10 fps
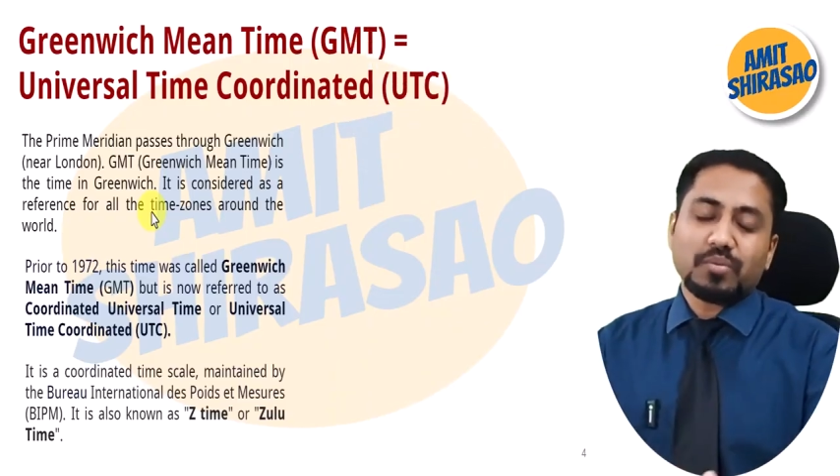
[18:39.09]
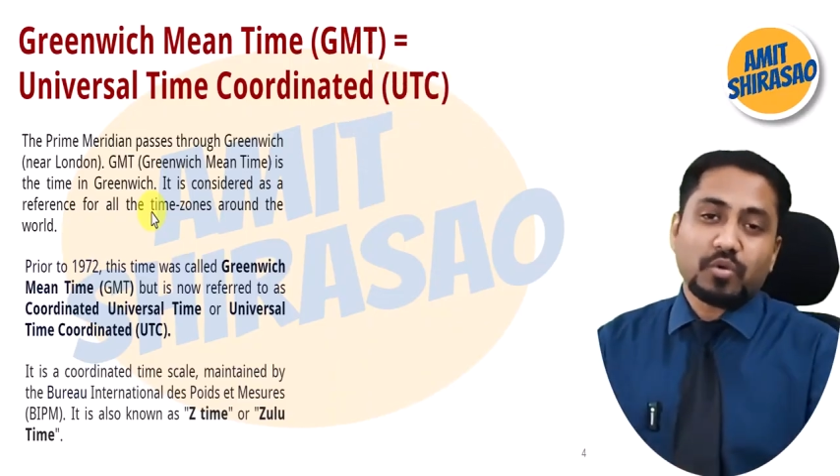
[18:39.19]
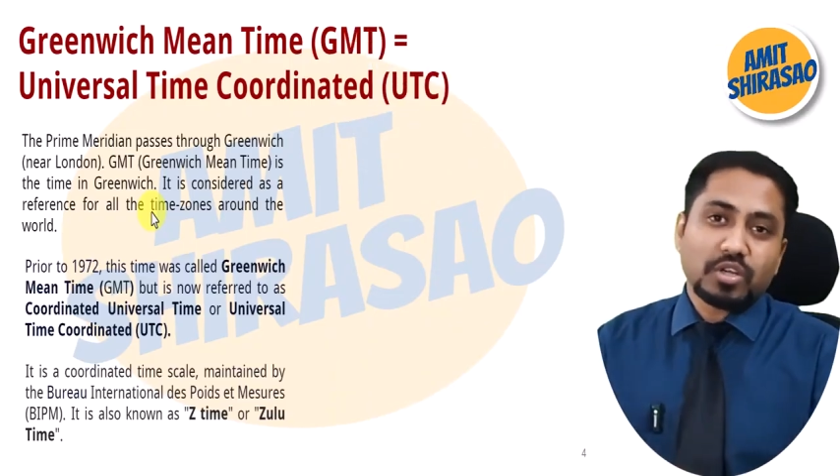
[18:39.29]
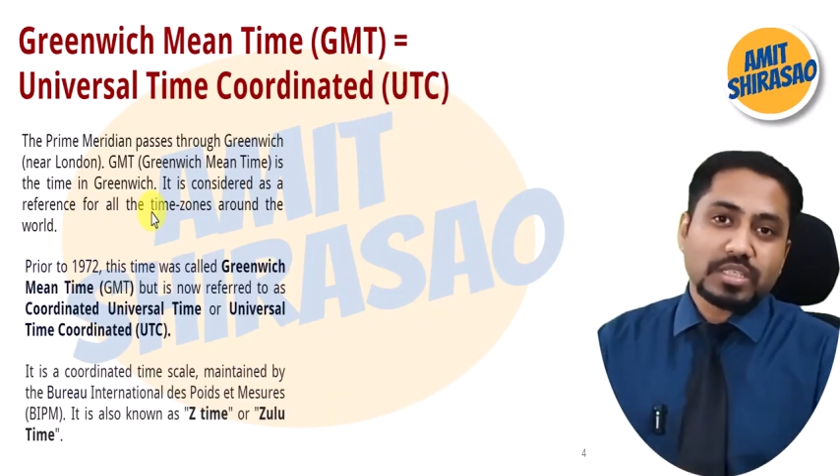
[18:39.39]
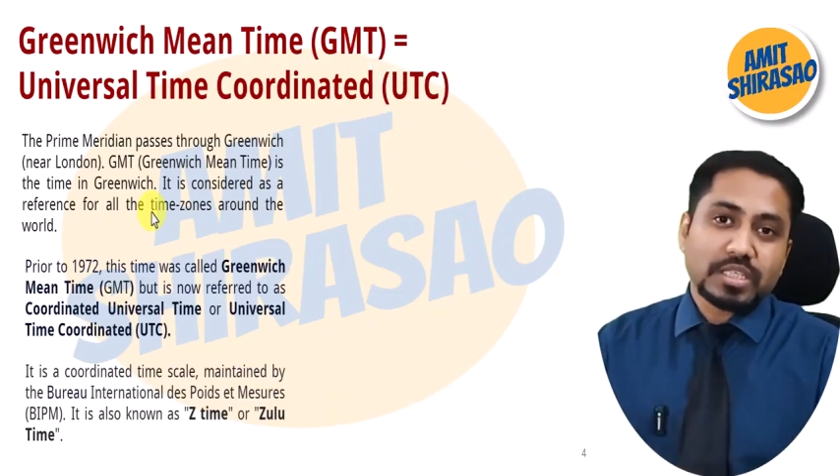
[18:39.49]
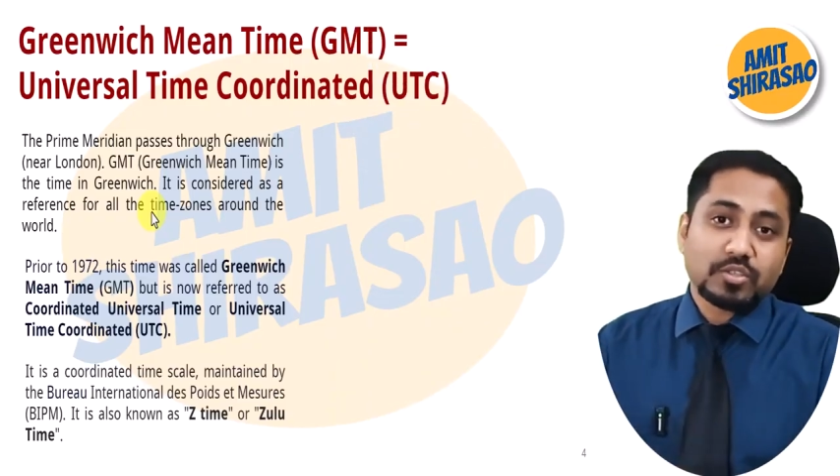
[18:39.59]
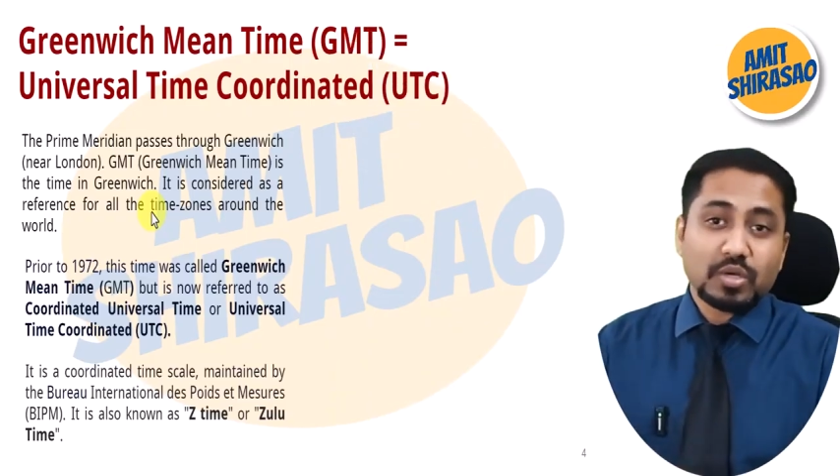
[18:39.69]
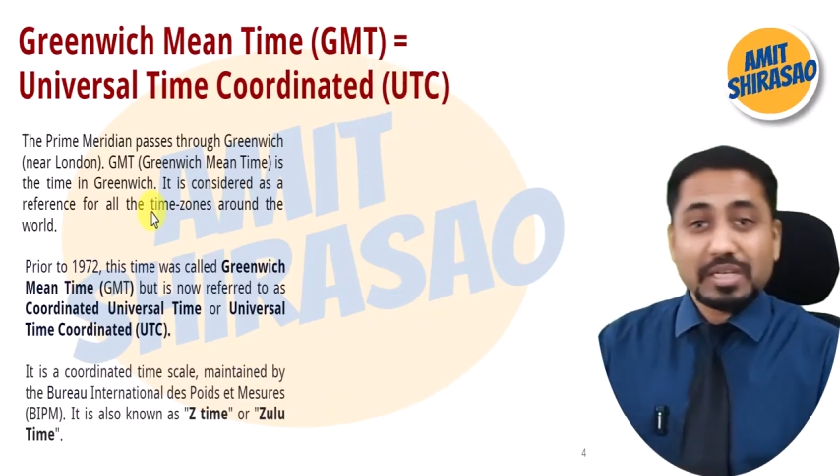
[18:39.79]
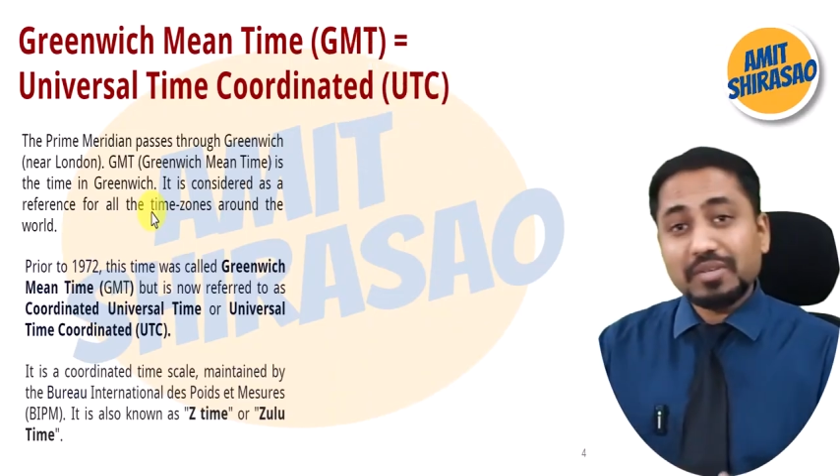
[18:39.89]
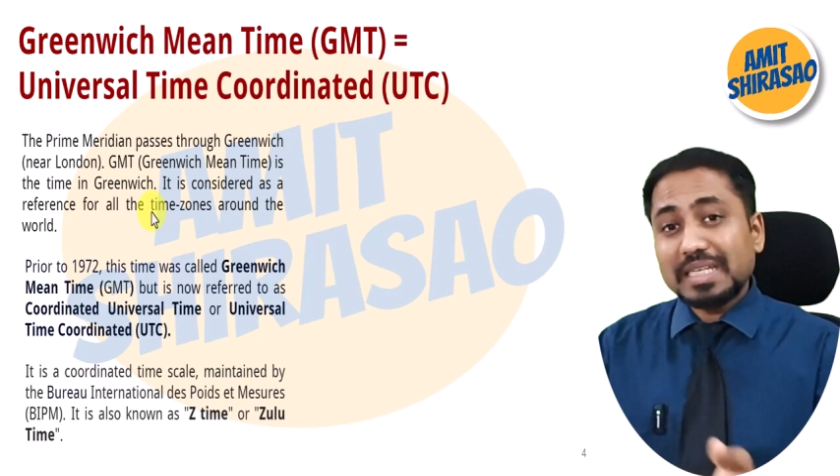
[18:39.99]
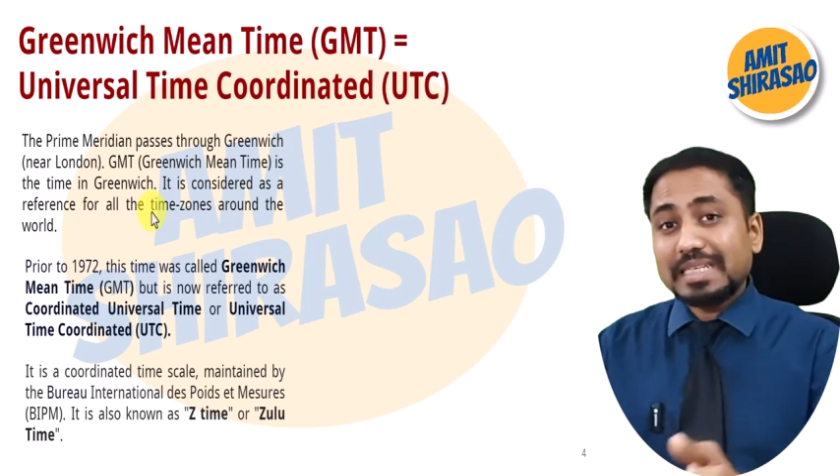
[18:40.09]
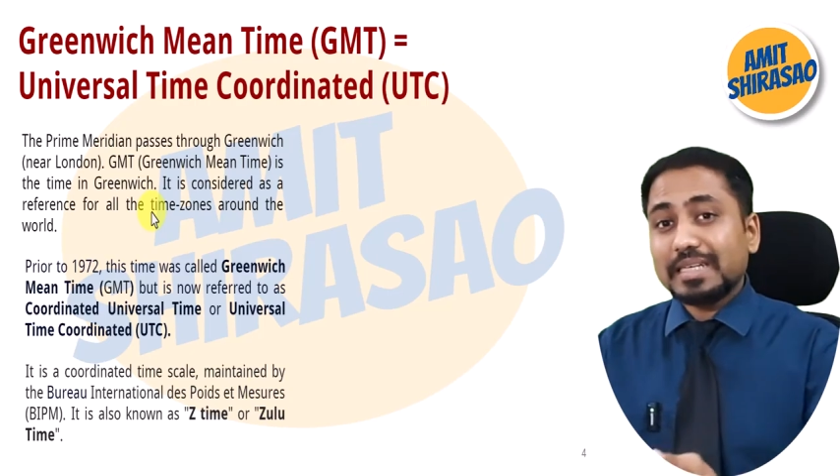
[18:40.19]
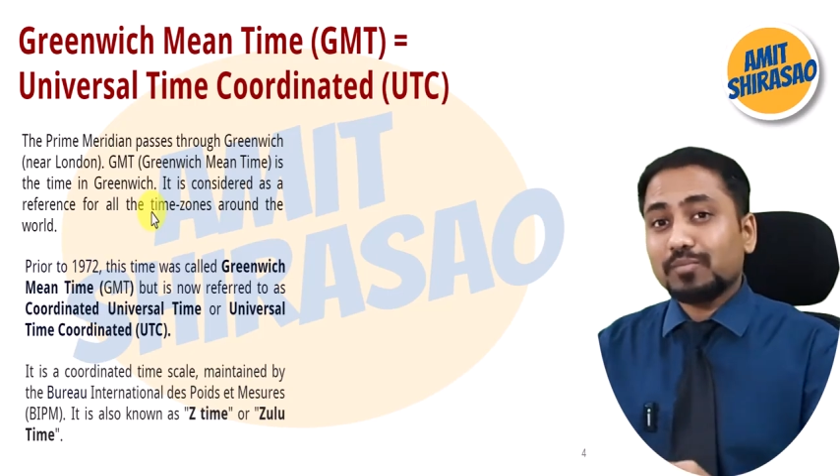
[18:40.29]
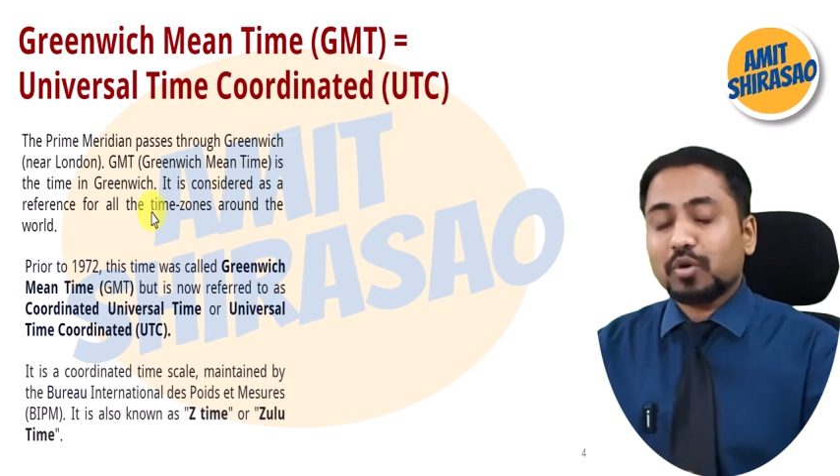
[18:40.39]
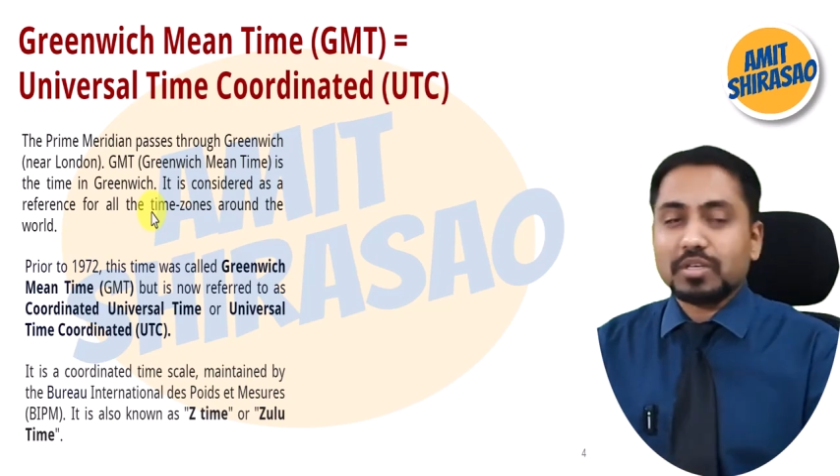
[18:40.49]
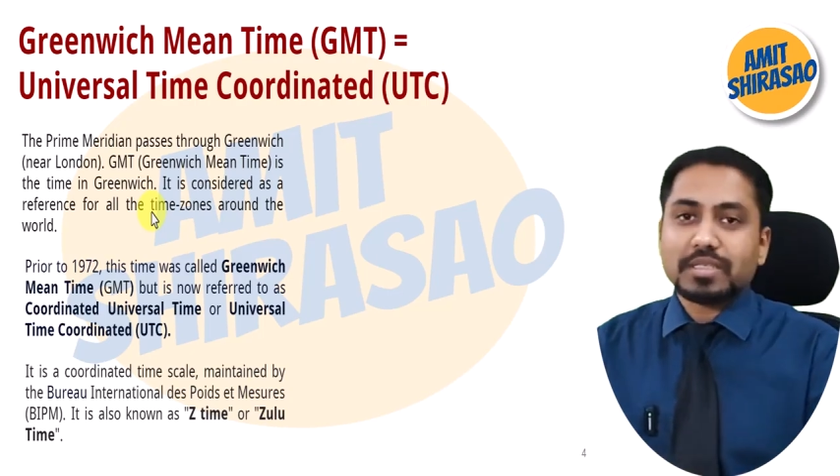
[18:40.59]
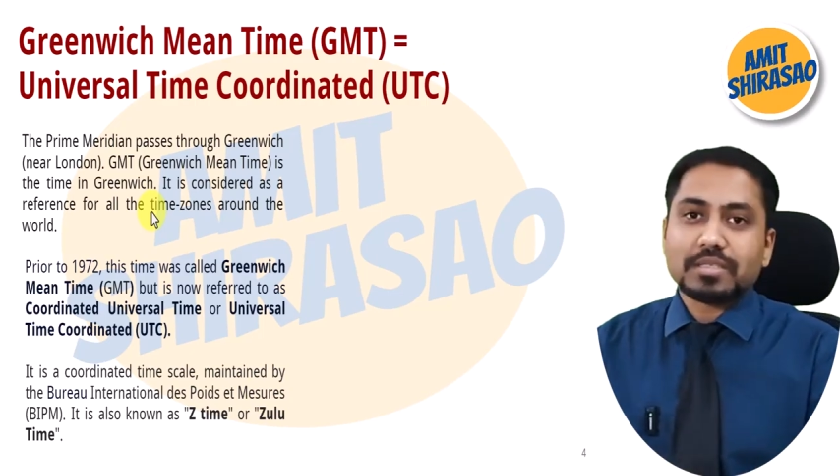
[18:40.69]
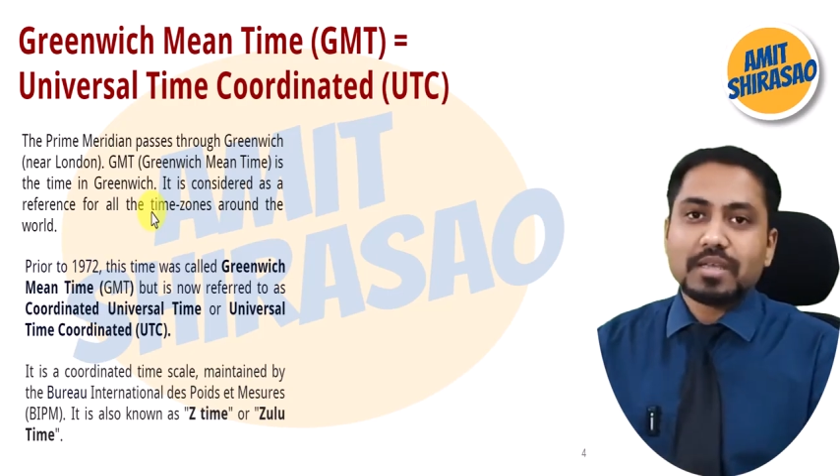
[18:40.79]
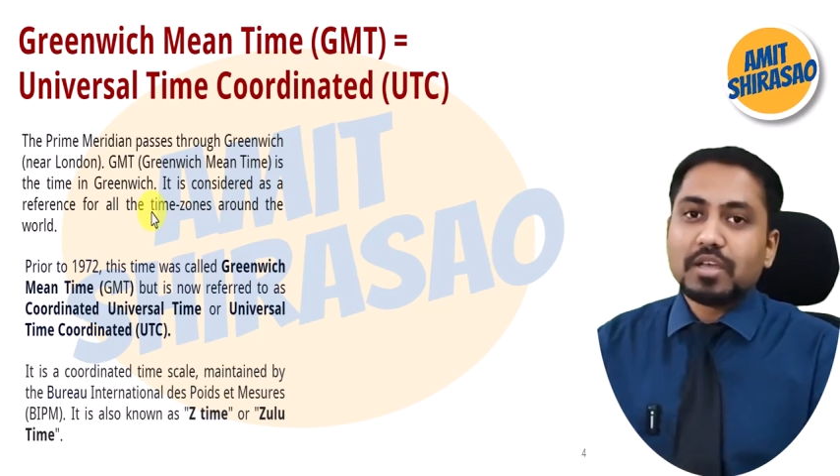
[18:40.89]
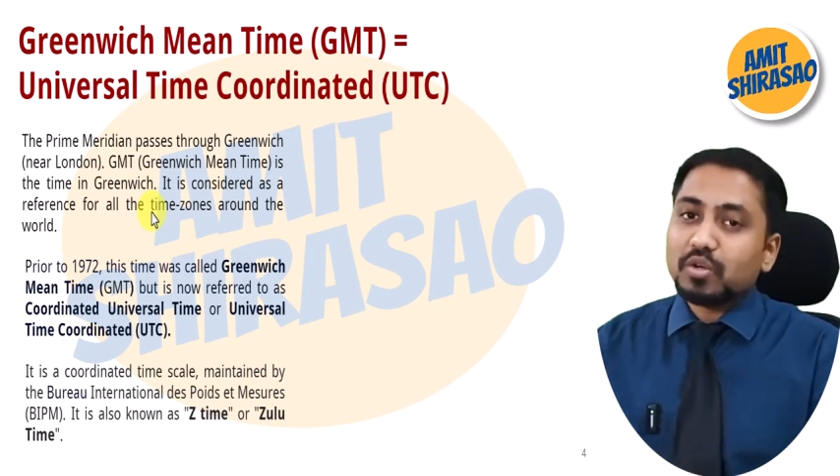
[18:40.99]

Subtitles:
politics or even Indian politics,